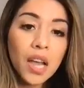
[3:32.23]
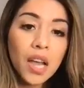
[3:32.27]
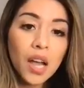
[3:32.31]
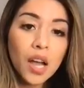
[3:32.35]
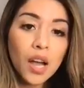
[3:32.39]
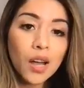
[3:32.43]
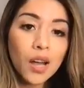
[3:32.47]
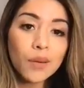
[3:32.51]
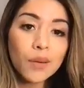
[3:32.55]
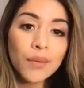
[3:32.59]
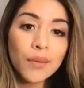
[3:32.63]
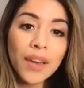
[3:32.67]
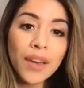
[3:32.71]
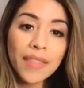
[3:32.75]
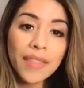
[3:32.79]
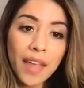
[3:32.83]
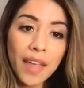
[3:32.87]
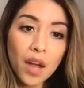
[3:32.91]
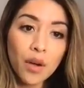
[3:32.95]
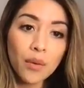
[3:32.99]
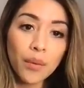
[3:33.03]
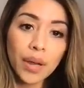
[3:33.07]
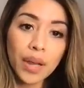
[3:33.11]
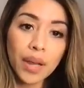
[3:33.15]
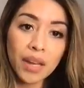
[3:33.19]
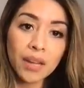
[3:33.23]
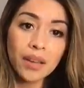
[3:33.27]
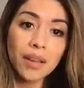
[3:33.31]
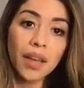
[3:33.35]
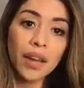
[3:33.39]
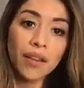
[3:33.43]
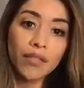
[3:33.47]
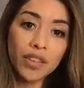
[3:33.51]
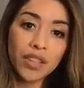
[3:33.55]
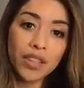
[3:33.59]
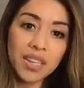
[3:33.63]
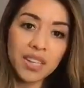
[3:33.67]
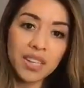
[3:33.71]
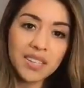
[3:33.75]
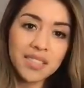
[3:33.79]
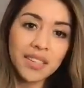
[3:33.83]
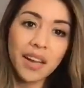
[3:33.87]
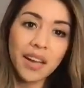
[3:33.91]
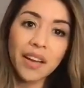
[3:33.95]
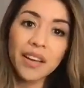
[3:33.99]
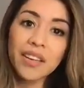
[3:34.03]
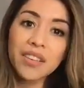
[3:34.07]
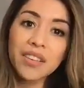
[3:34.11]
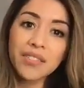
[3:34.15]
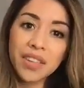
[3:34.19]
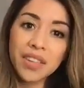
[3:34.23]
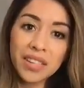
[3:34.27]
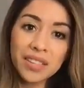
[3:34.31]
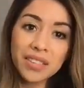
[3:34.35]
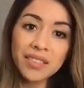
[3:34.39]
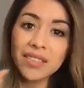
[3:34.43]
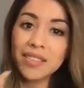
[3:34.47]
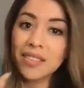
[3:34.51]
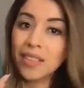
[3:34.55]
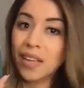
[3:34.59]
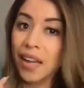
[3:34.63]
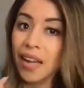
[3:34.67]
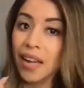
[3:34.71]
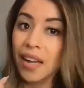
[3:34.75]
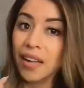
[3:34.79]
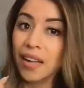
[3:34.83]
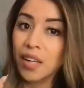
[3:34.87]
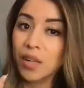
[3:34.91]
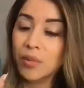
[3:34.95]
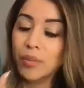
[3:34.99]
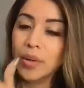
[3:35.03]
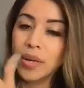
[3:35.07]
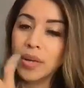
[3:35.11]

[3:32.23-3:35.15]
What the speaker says: And that way everything is kind of inside,